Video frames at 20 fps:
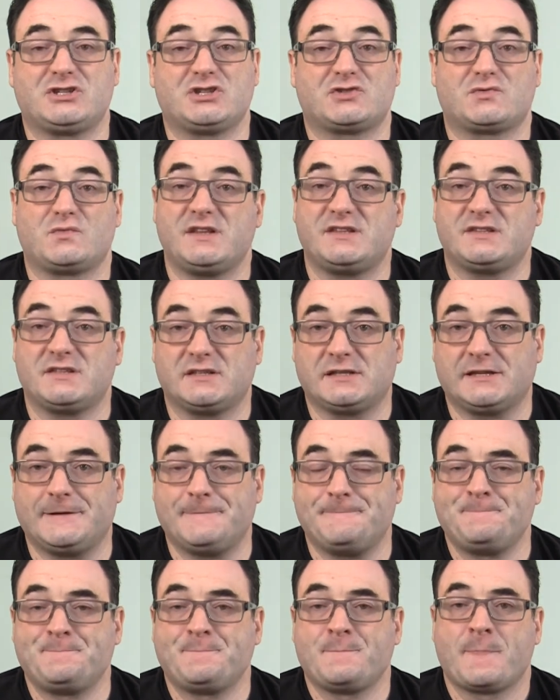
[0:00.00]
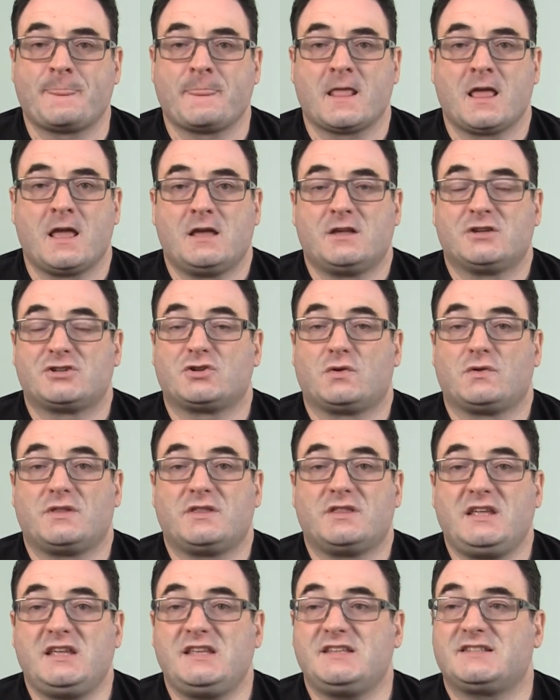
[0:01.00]
just recently. So
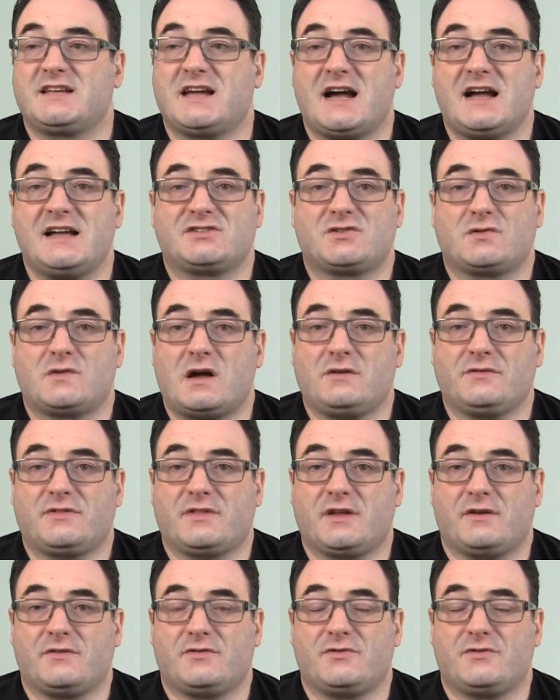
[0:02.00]
these guys are out there.